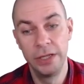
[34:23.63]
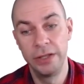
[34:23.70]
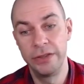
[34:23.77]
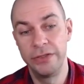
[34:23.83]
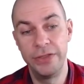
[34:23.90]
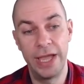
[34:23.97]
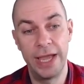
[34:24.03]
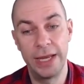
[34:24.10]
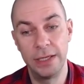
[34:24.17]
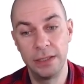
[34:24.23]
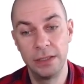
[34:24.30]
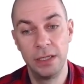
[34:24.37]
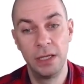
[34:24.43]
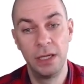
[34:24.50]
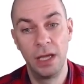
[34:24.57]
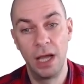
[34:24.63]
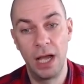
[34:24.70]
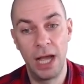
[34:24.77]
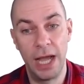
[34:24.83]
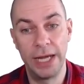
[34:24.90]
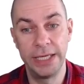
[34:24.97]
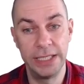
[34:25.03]
then
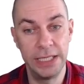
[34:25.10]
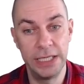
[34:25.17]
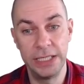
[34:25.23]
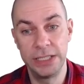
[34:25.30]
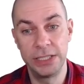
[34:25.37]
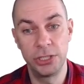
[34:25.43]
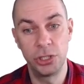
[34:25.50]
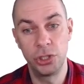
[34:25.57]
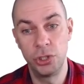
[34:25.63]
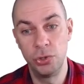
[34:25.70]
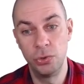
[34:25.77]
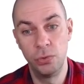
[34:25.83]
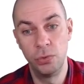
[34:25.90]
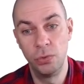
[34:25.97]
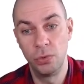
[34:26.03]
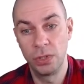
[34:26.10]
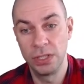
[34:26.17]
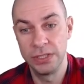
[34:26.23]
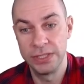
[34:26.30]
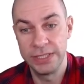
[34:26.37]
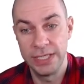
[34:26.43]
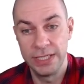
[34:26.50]
I need to
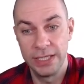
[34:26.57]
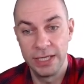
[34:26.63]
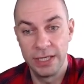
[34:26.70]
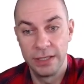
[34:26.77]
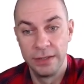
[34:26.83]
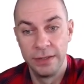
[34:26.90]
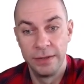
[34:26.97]
consider